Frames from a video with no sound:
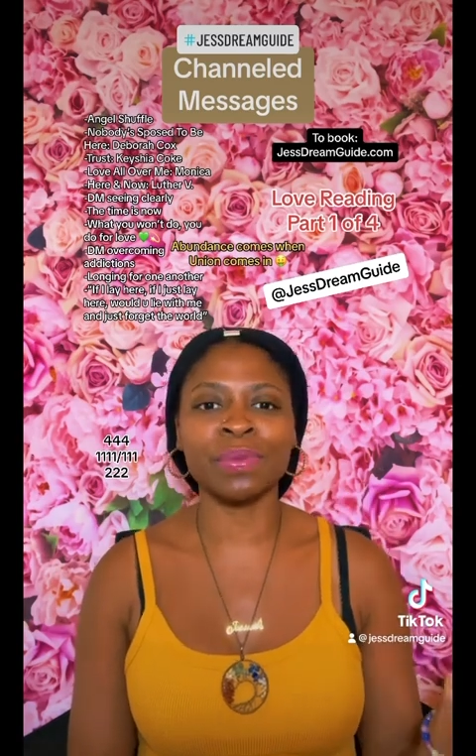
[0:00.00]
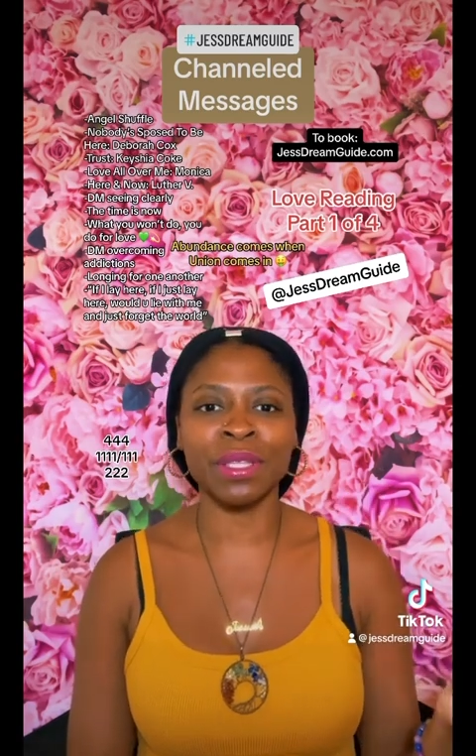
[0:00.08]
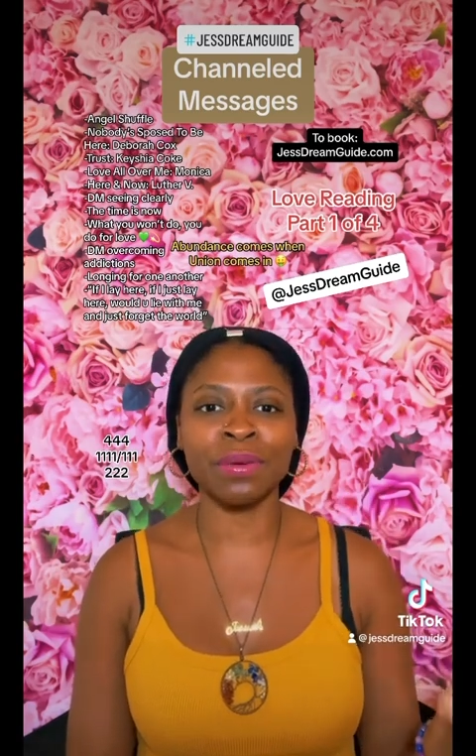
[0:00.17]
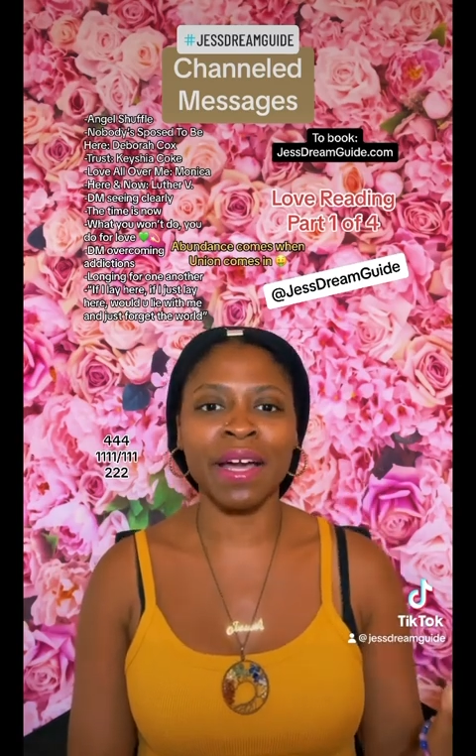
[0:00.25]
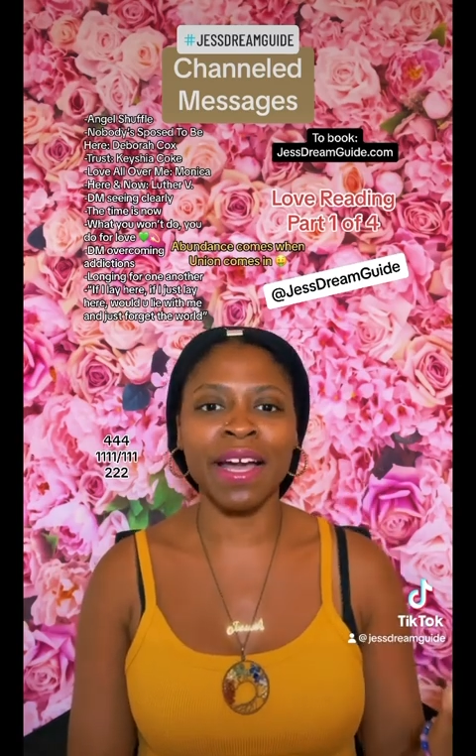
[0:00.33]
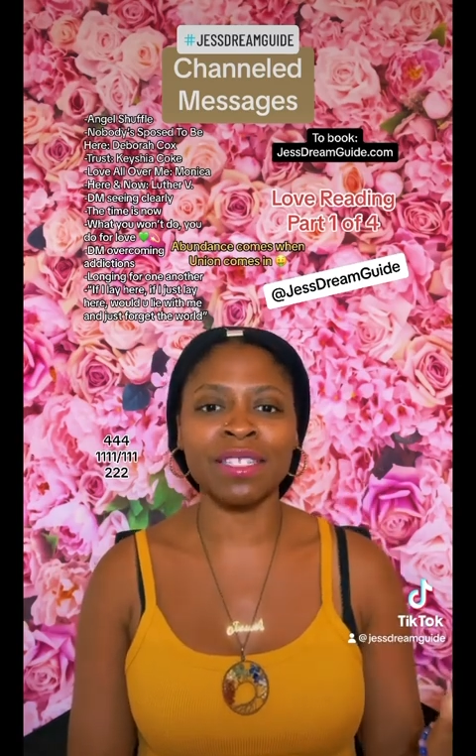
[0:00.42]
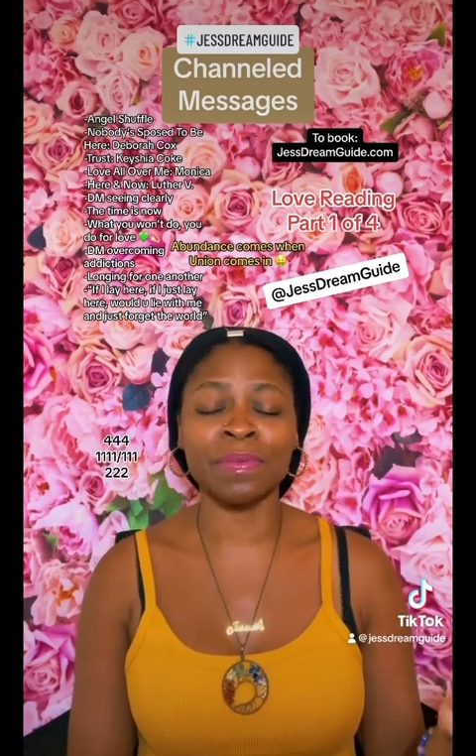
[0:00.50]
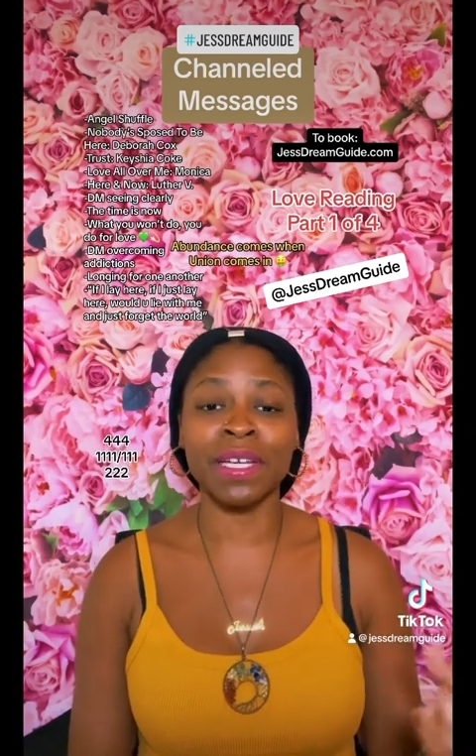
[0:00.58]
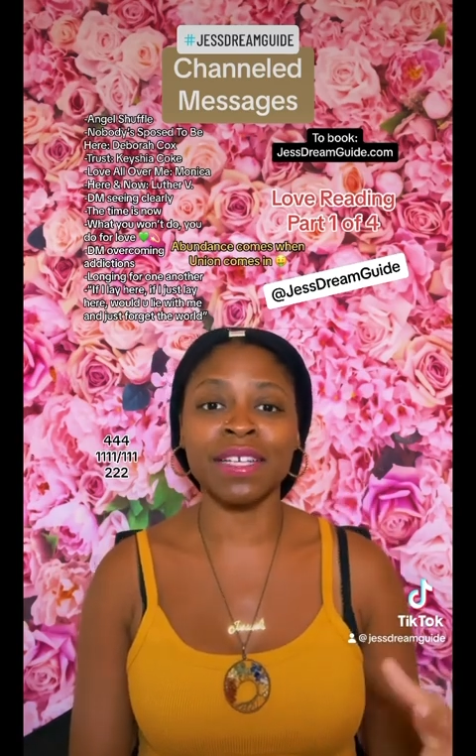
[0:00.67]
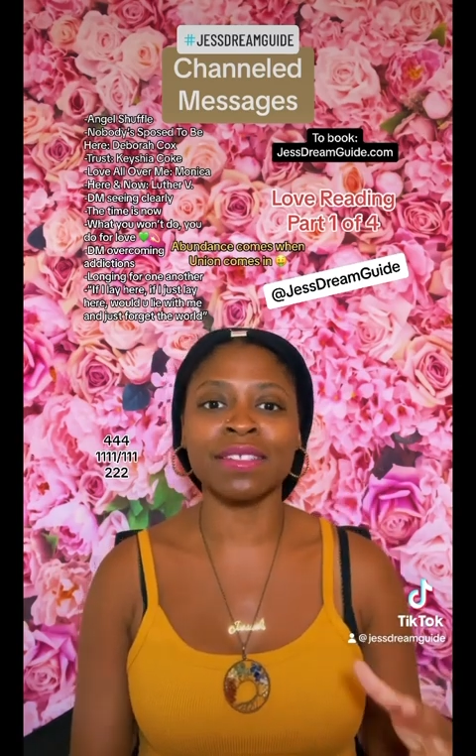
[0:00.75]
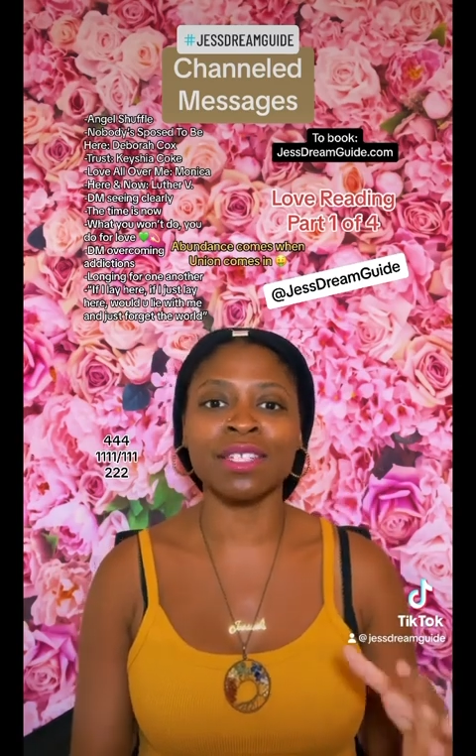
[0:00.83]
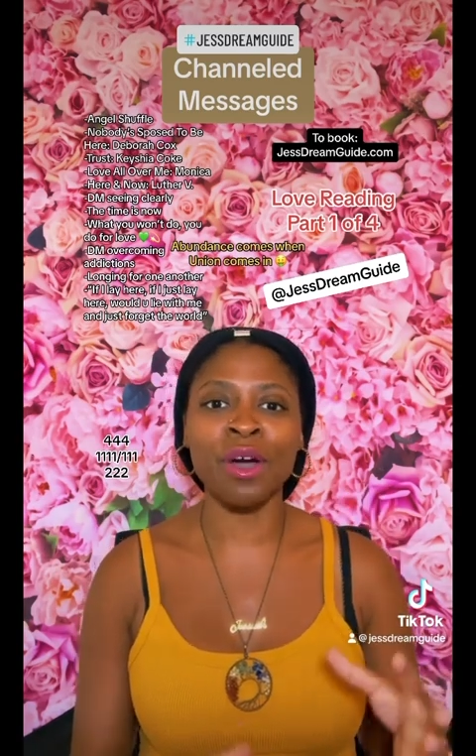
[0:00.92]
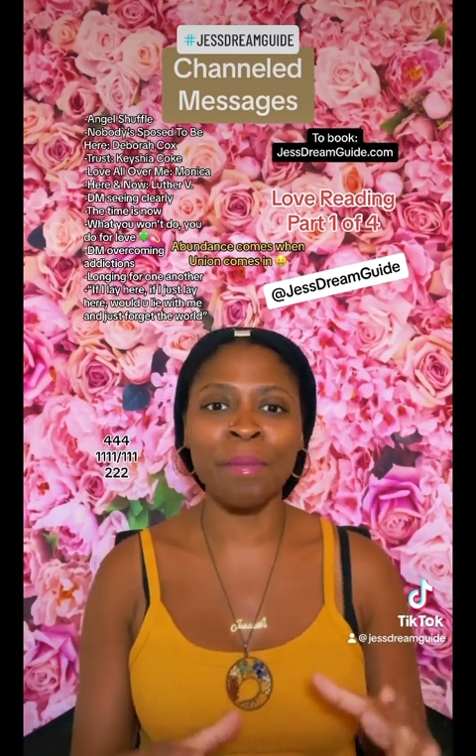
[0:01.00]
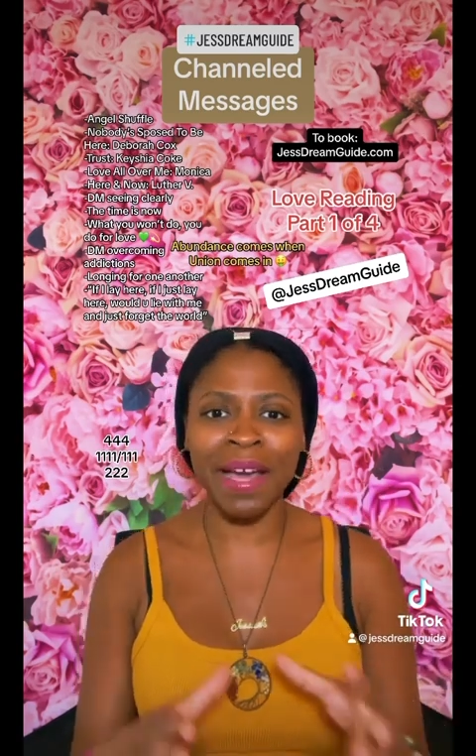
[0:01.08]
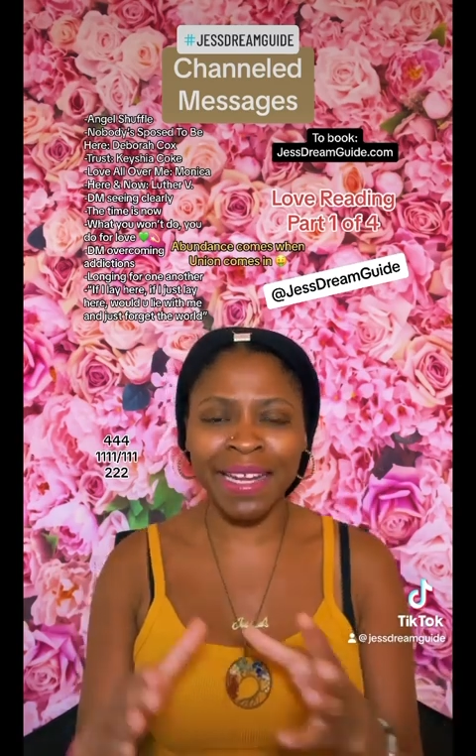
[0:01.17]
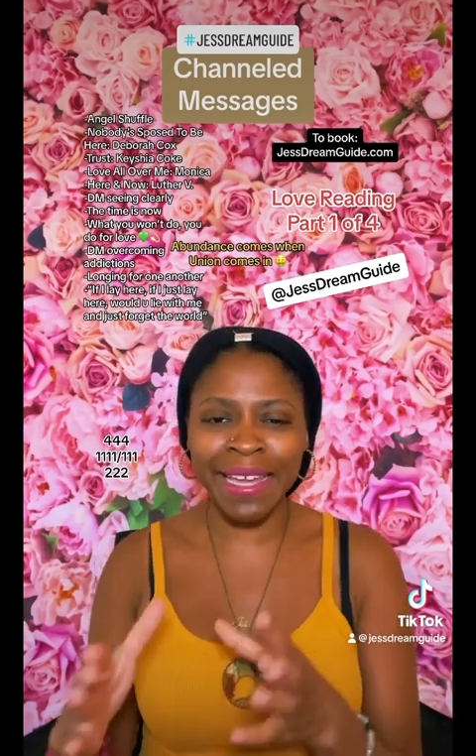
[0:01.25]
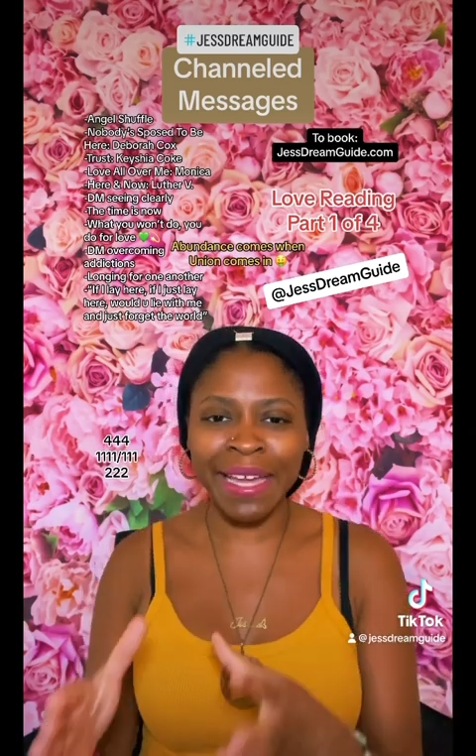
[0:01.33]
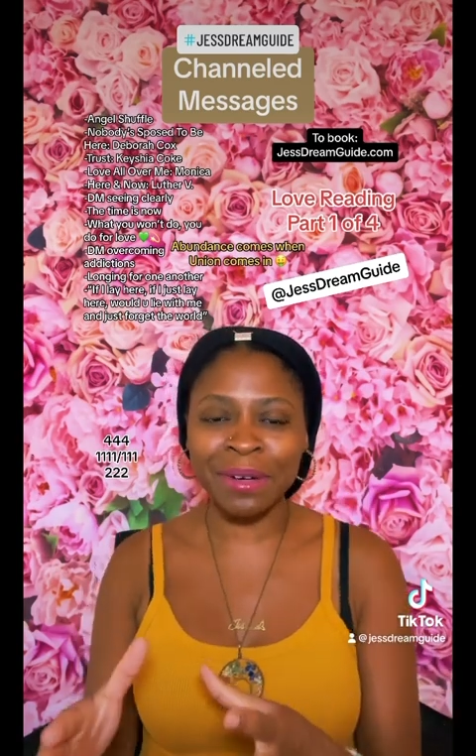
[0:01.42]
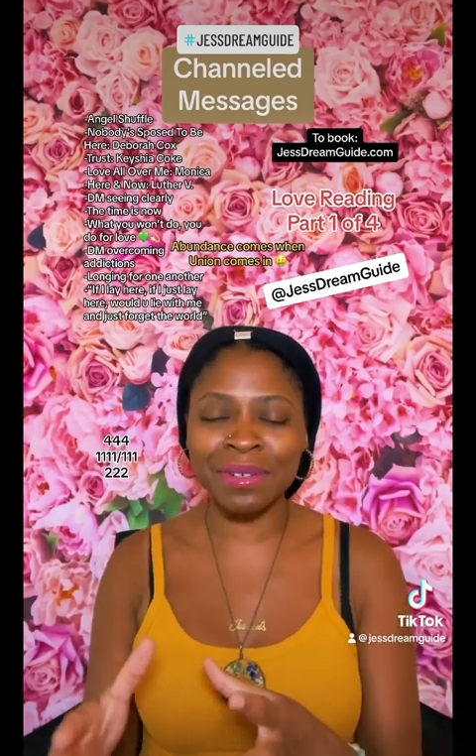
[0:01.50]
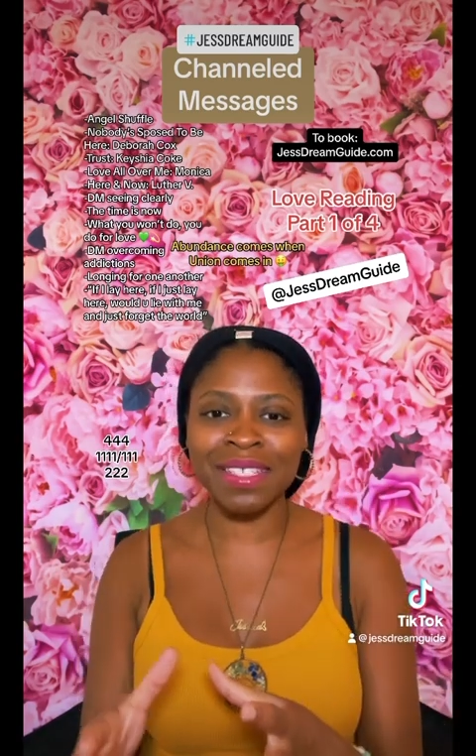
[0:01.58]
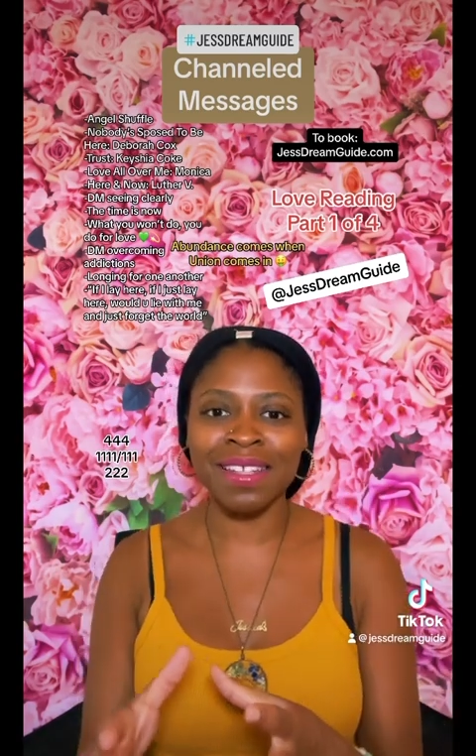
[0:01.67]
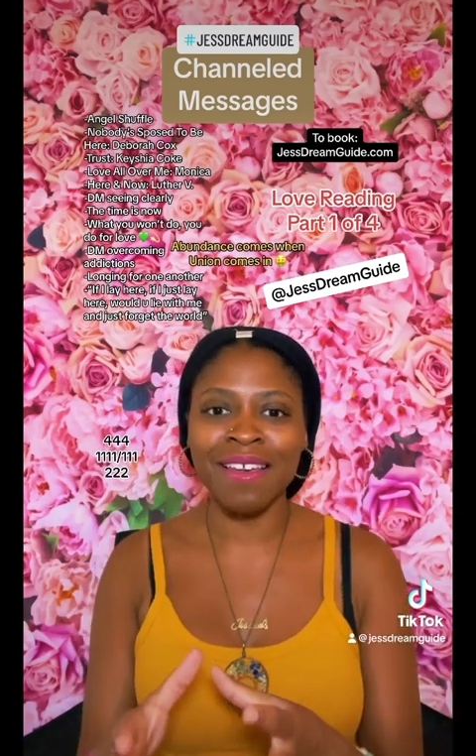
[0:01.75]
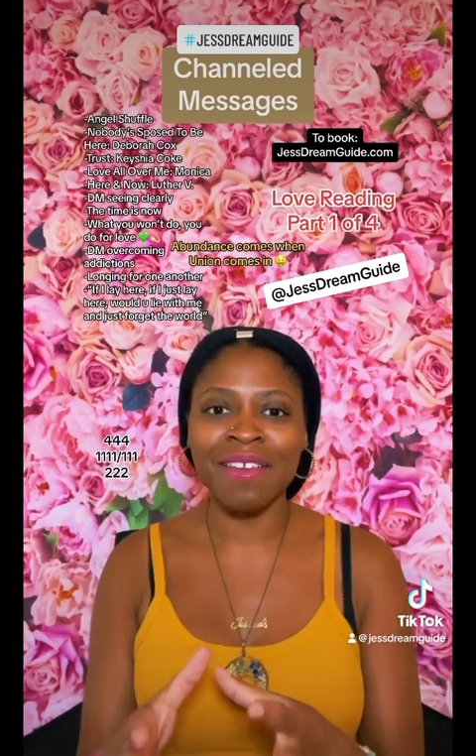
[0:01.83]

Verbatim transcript: with you guys because nobody else